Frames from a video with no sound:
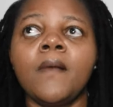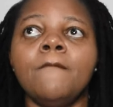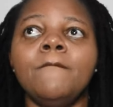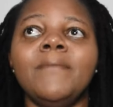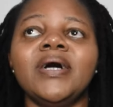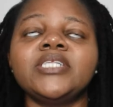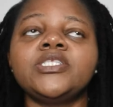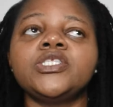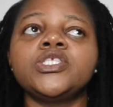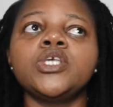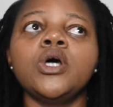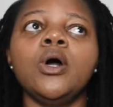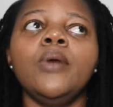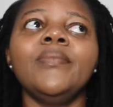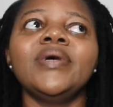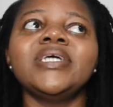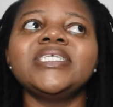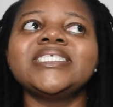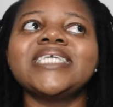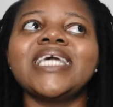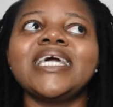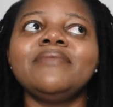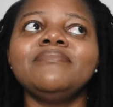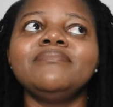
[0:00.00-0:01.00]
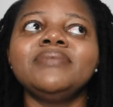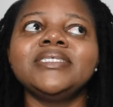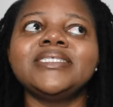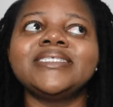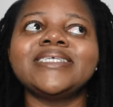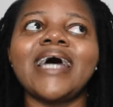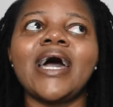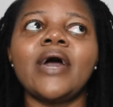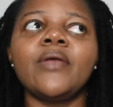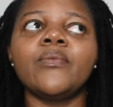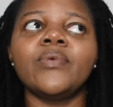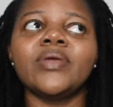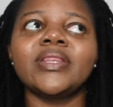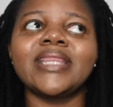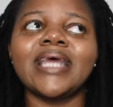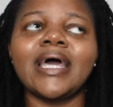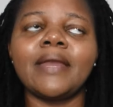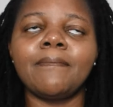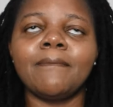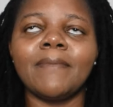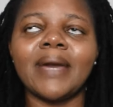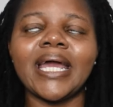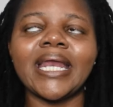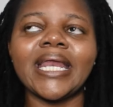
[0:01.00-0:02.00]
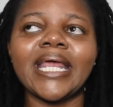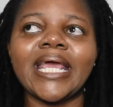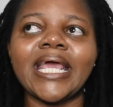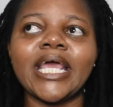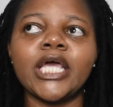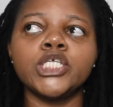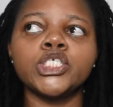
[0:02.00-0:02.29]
But so much can be done with that money